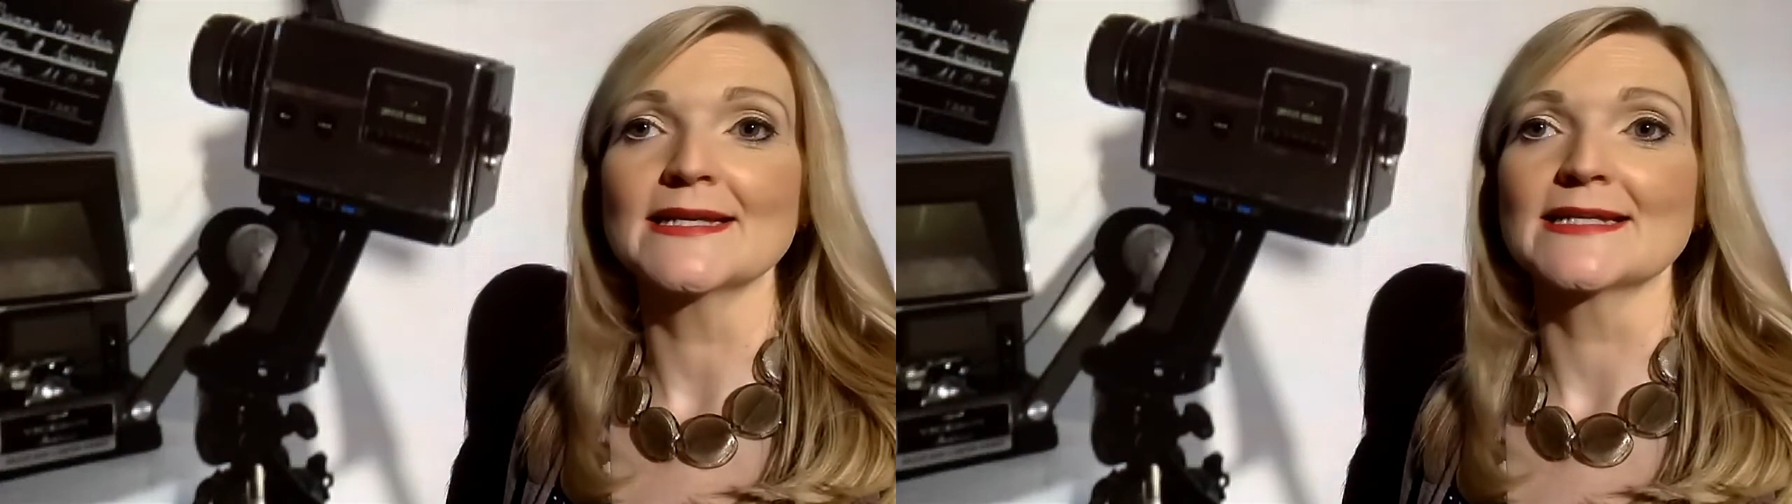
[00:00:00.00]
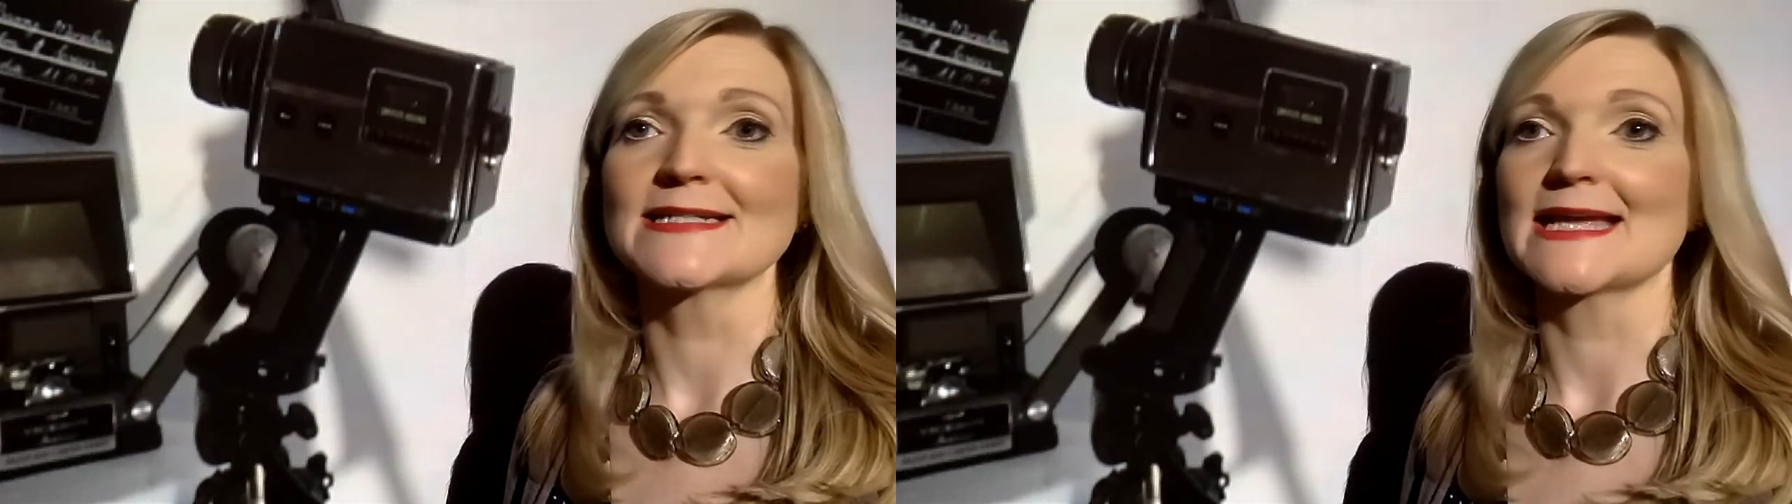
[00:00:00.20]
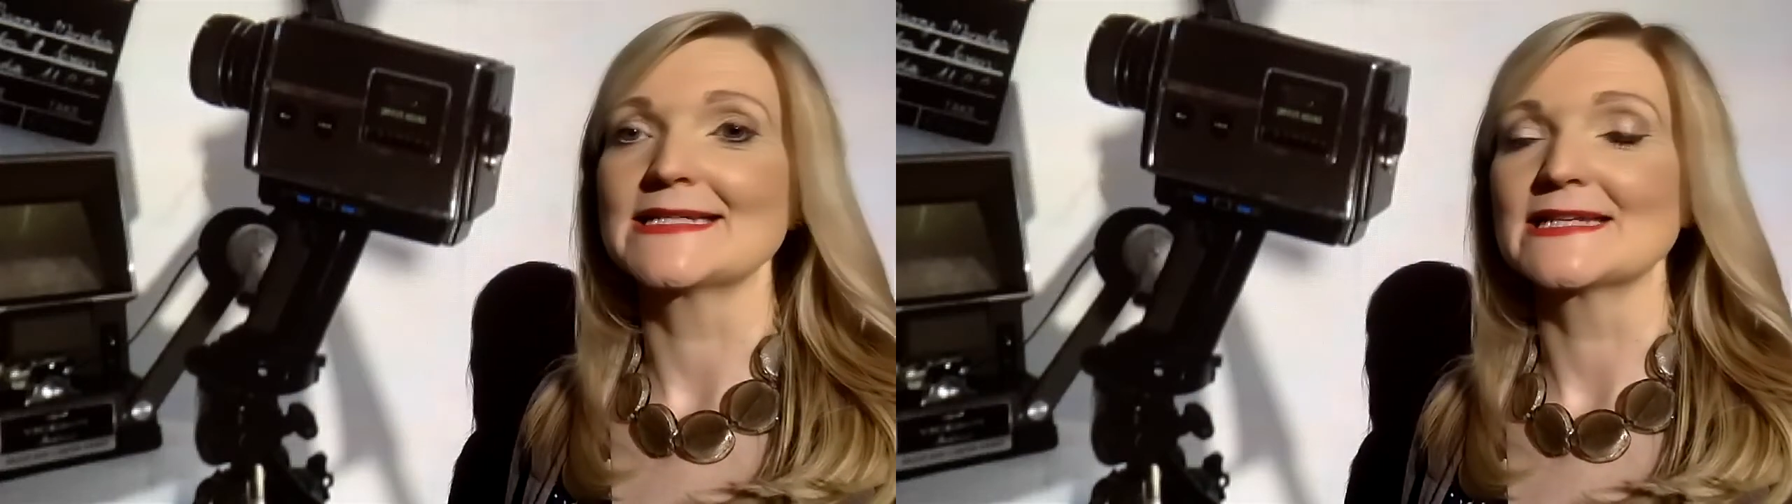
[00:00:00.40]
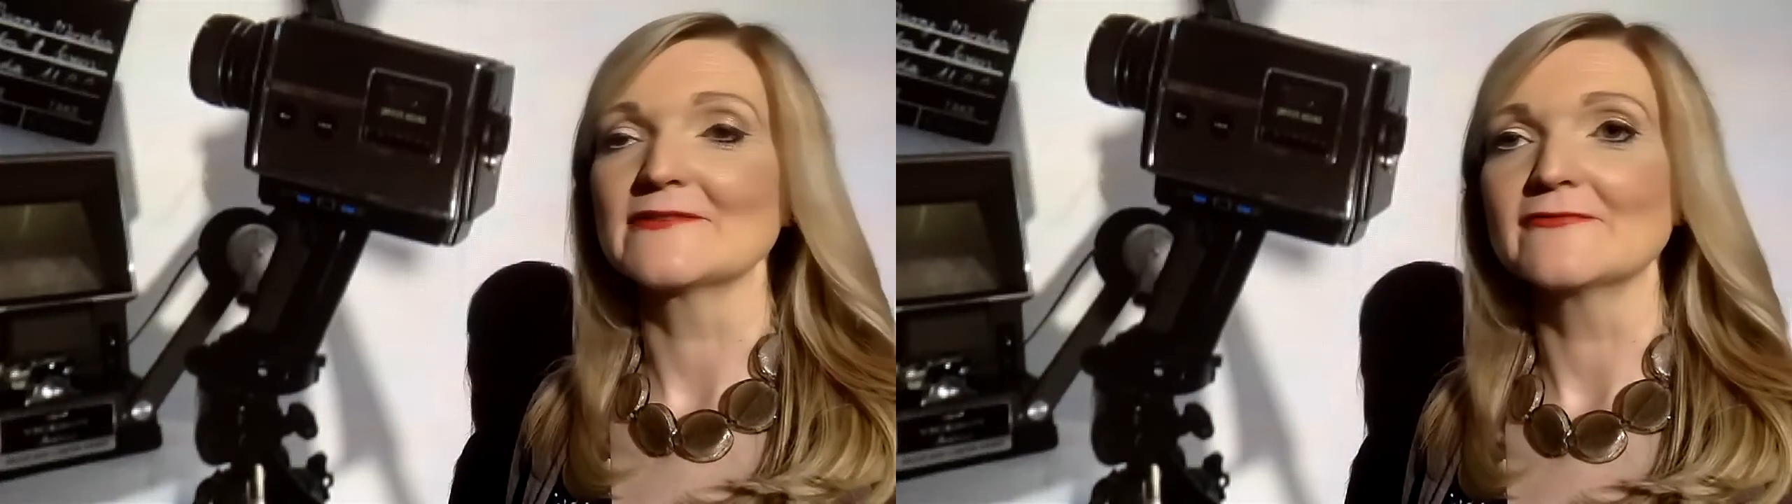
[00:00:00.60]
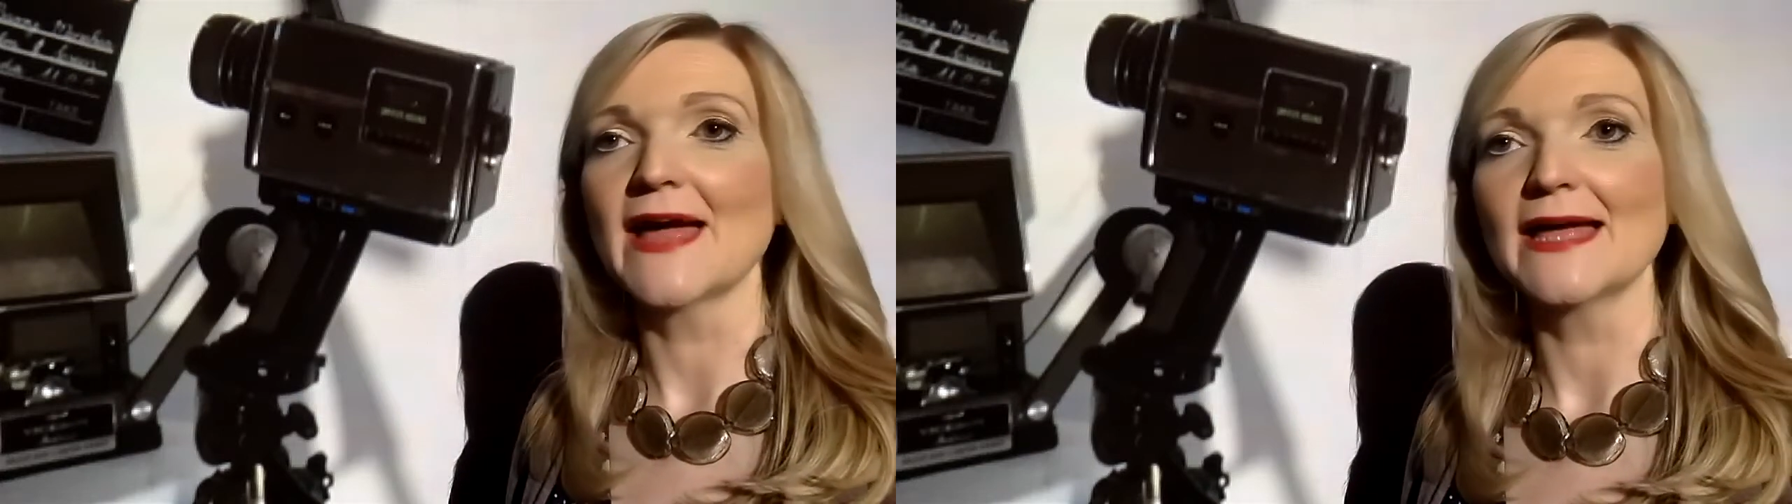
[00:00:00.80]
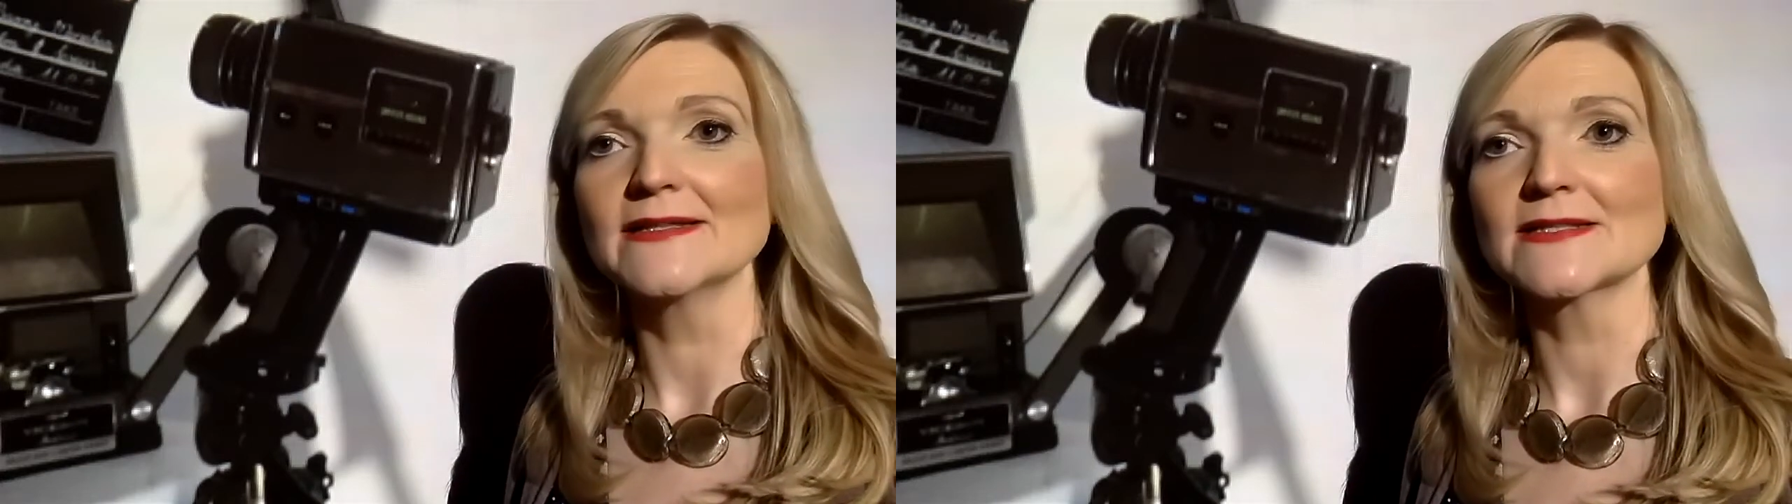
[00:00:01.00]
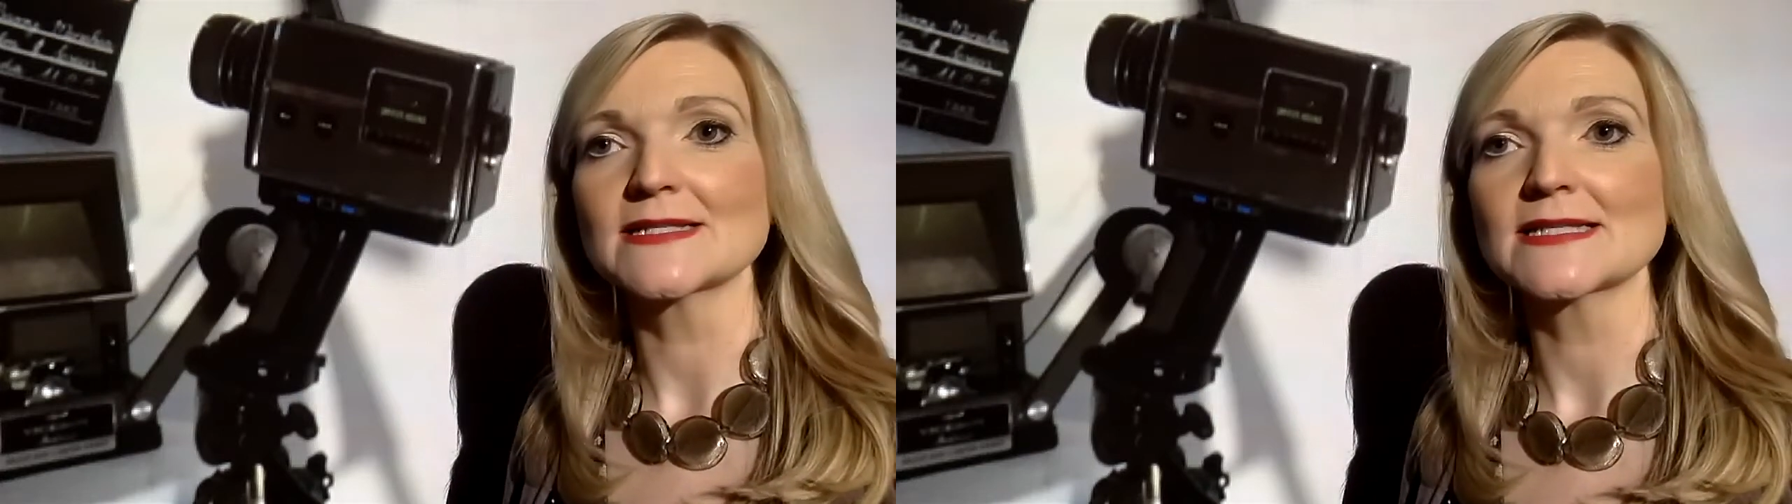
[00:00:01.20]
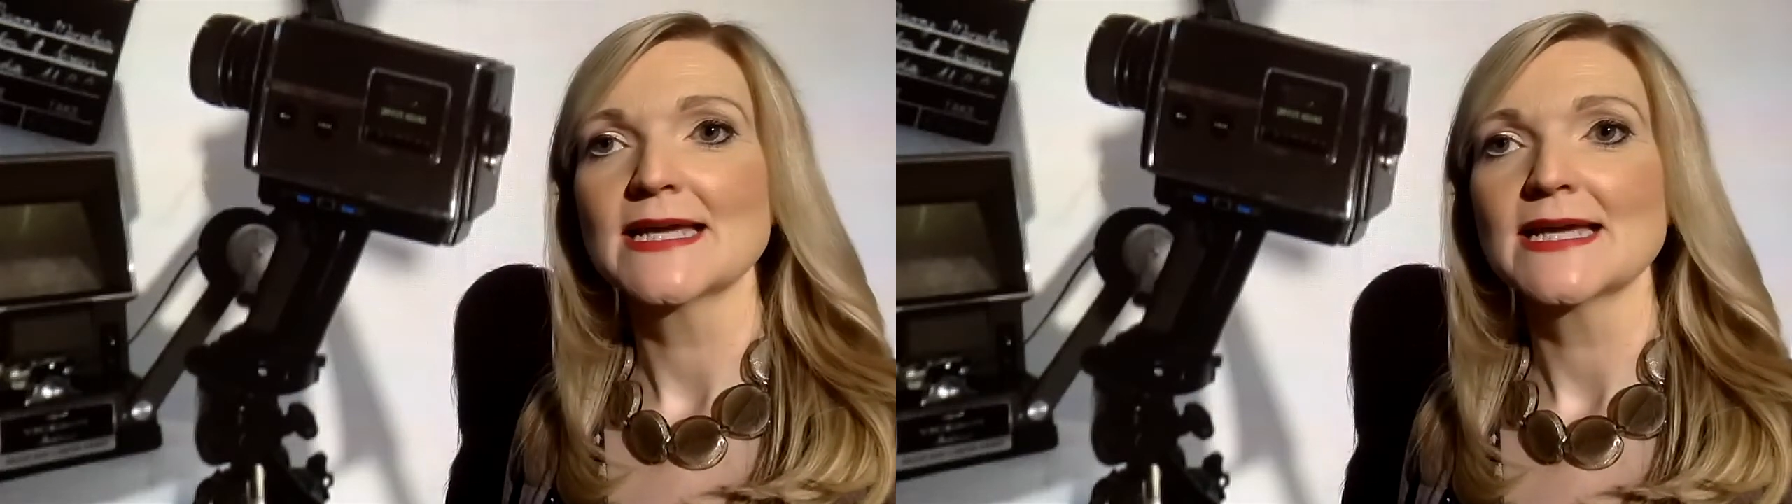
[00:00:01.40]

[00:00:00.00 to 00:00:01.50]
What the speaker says: attending events,